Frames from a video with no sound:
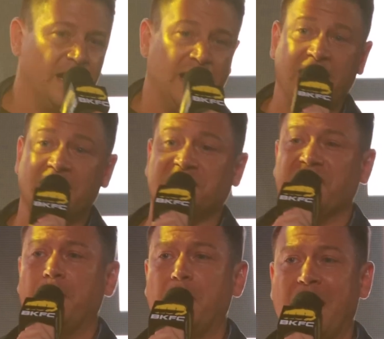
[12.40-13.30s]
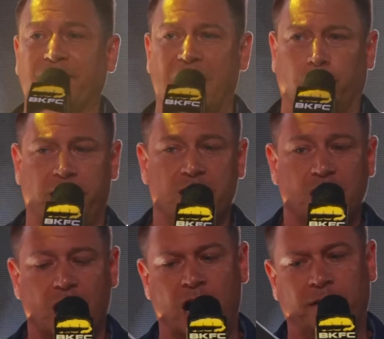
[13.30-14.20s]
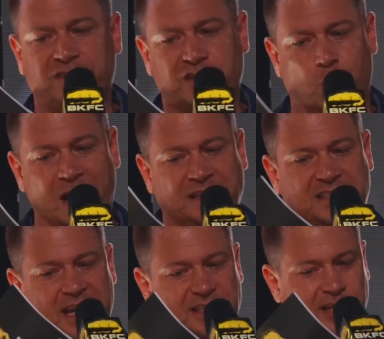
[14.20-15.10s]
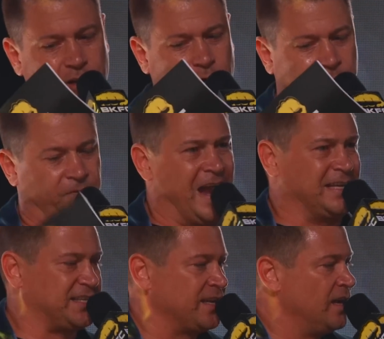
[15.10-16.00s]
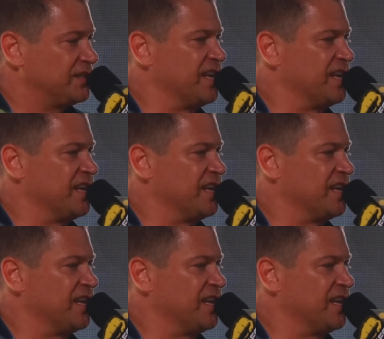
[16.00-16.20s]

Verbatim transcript: he is an MMA veteran of 22 fights